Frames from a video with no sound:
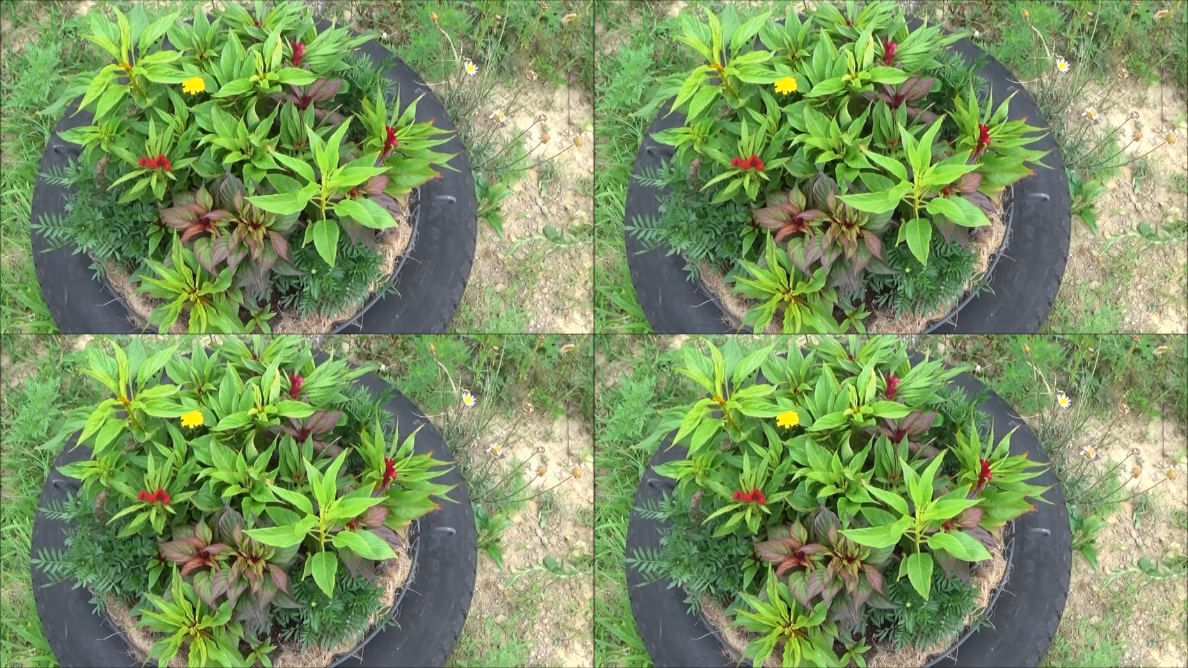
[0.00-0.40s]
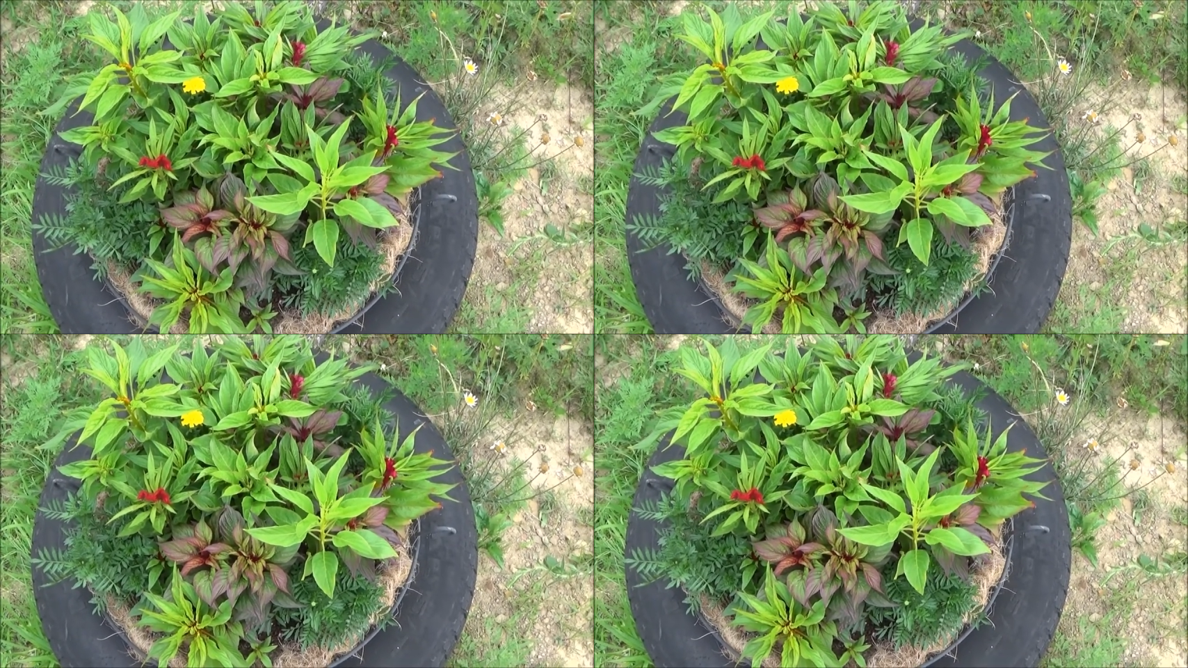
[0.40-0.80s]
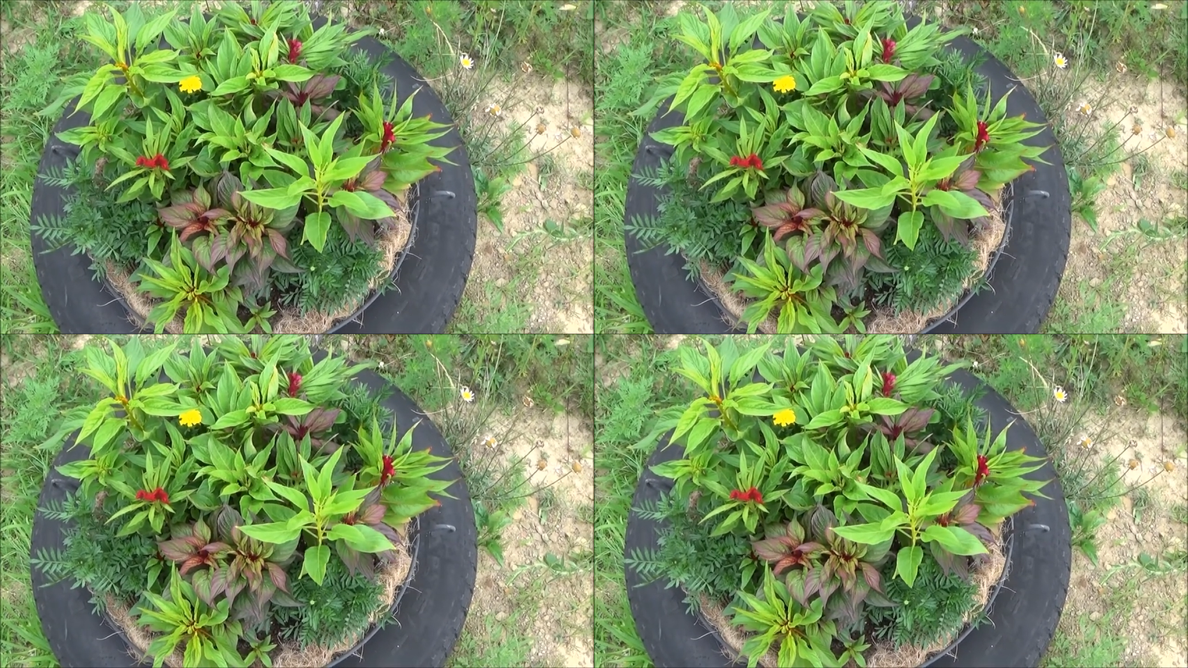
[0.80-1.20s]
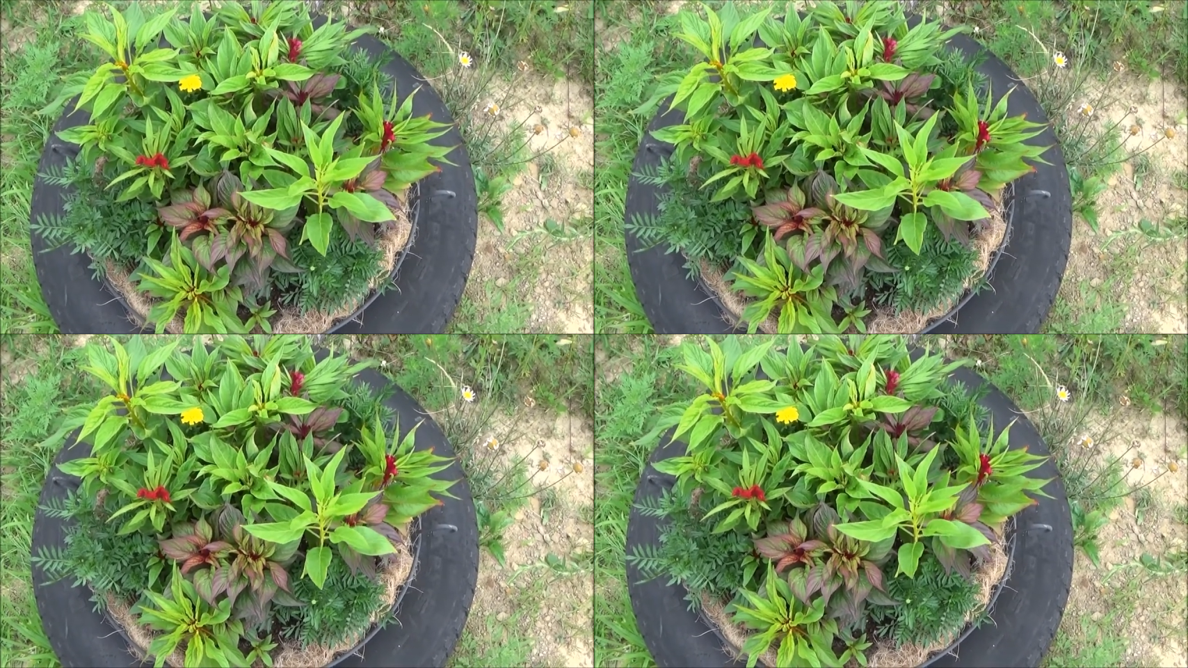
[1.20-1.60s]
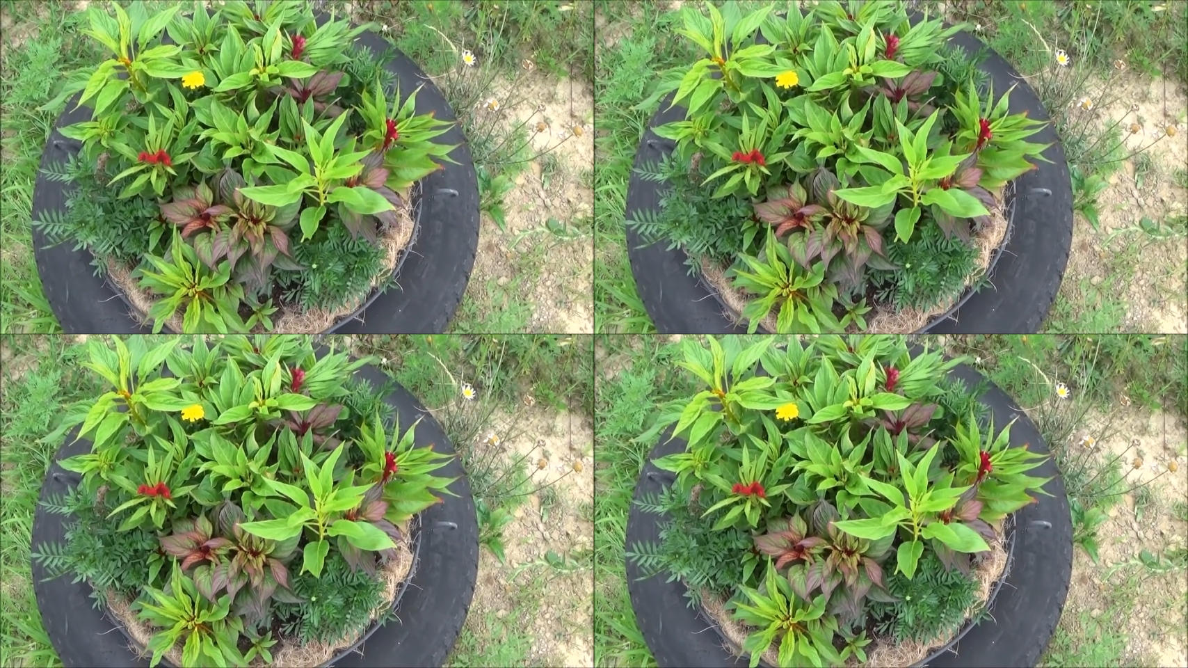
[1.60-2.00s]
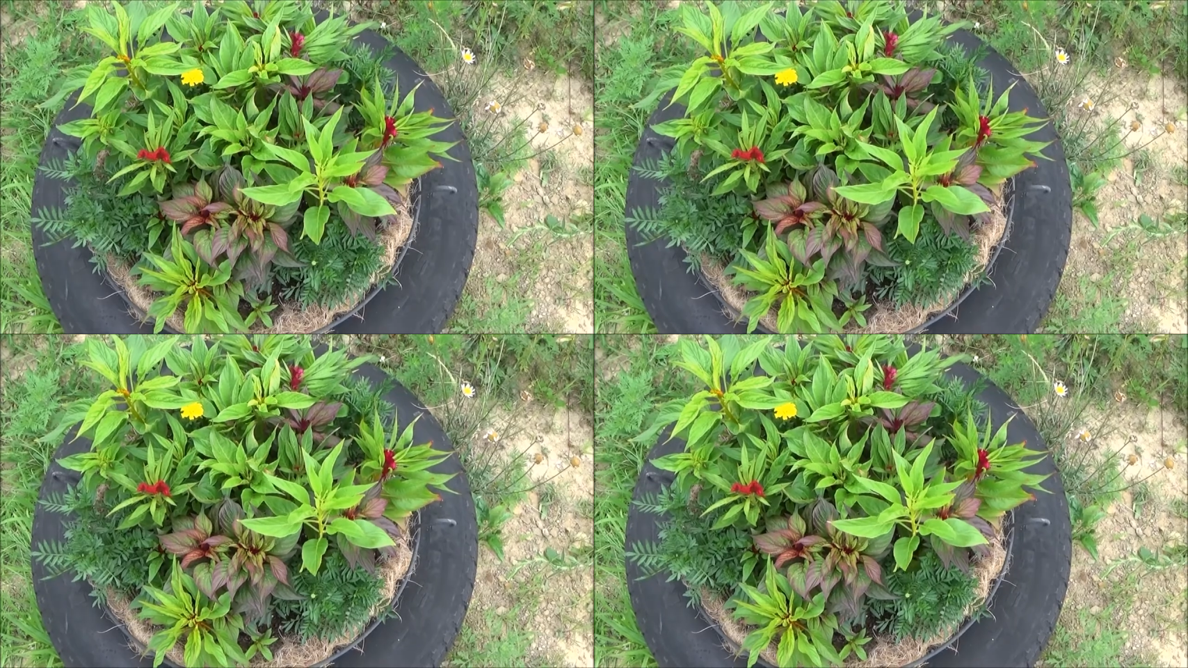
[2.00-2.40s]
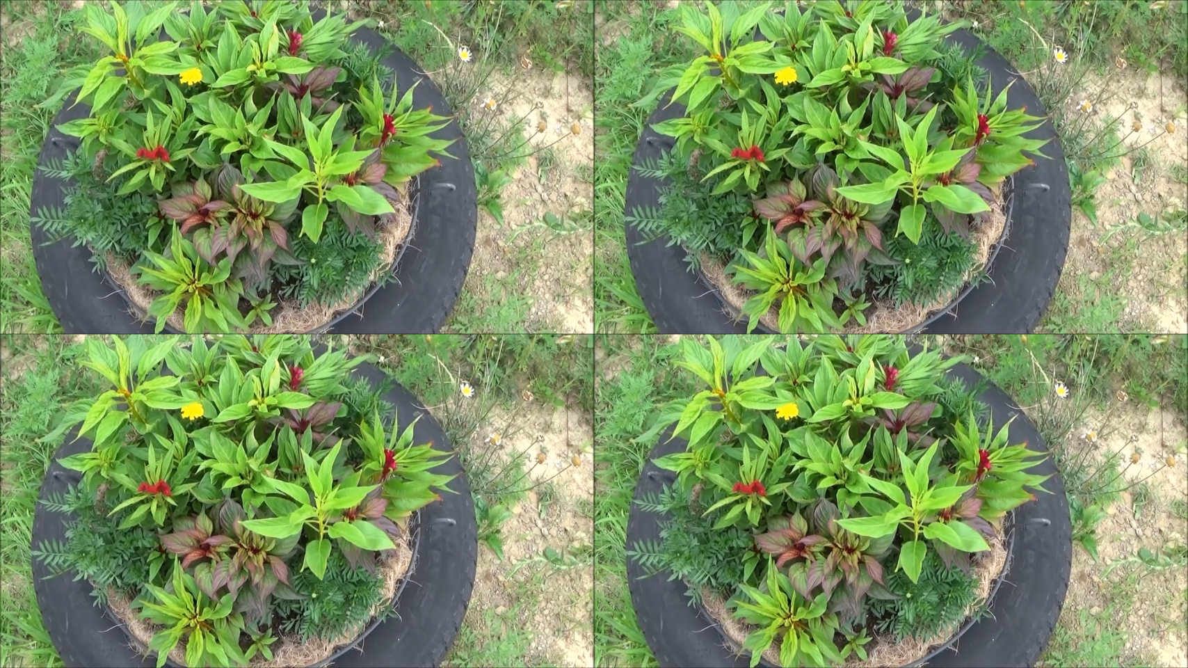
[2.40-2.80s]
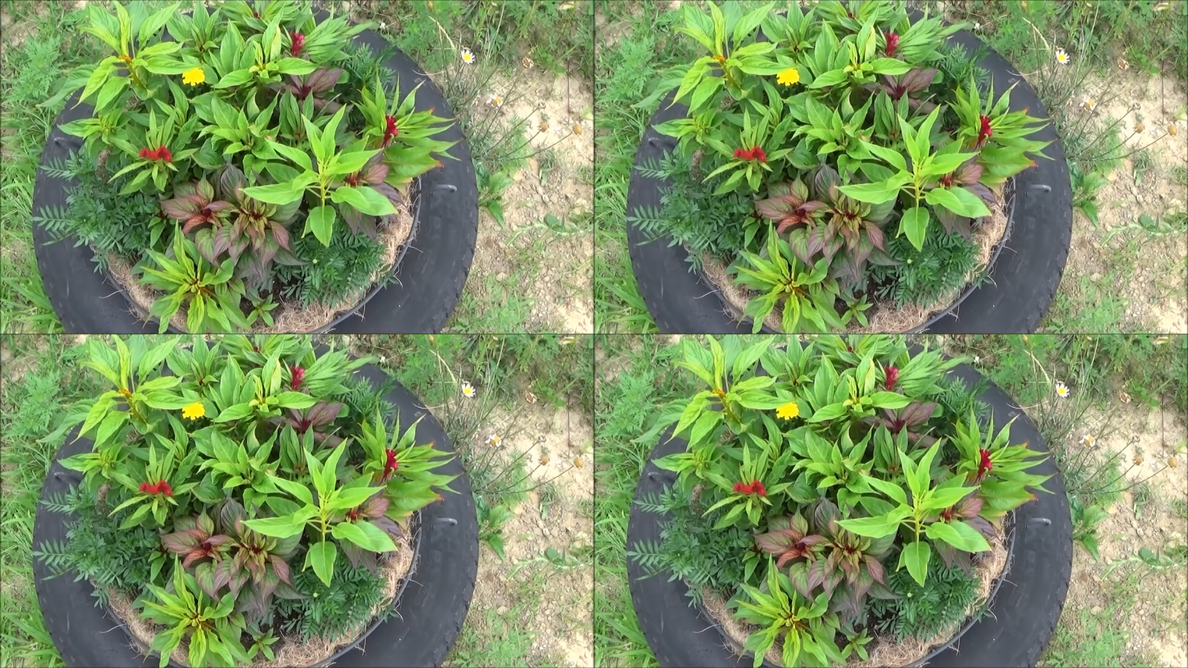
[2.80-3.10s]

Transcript: Nobody's mouth can be seen.